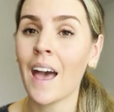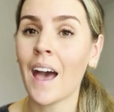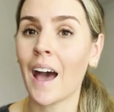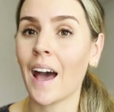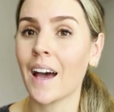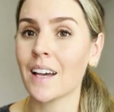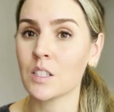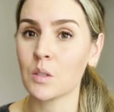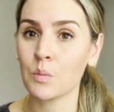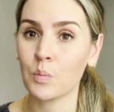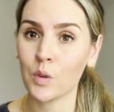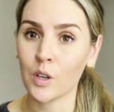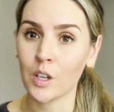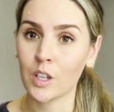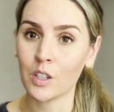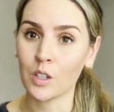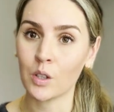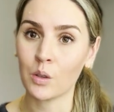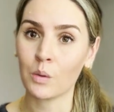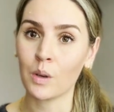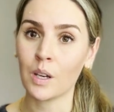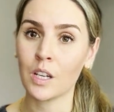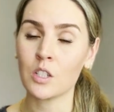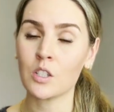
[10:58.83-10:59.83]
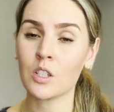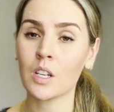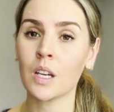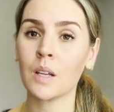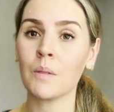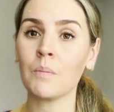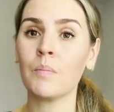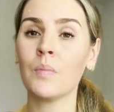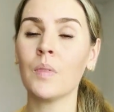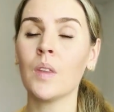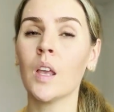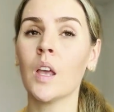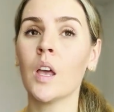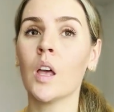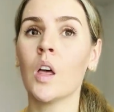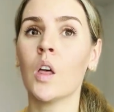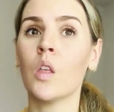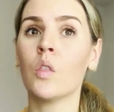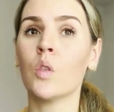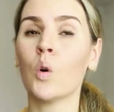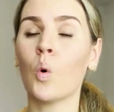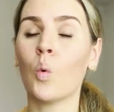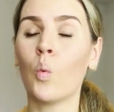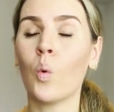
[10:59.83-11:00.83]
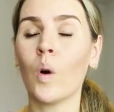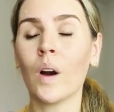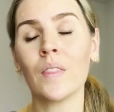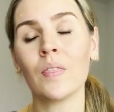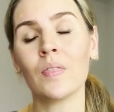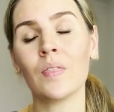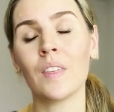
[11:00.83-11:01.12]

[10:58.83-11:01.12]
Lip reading: as a brand new agent, the one